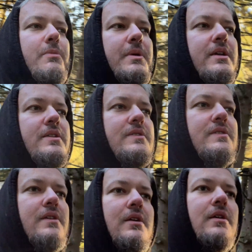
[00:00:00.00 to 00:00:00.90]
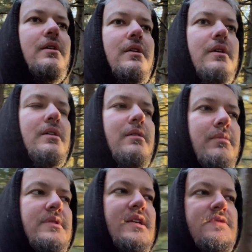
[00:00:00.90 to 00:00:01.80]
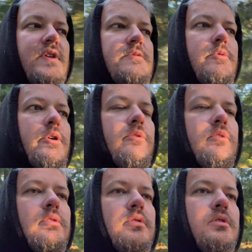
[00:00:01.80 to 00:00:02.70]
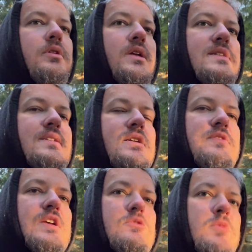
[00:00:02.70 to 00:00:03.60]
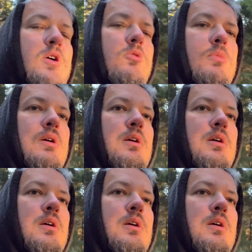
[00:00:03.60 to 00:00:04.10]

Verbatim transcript: because six figs, bro. Easy six figs from home.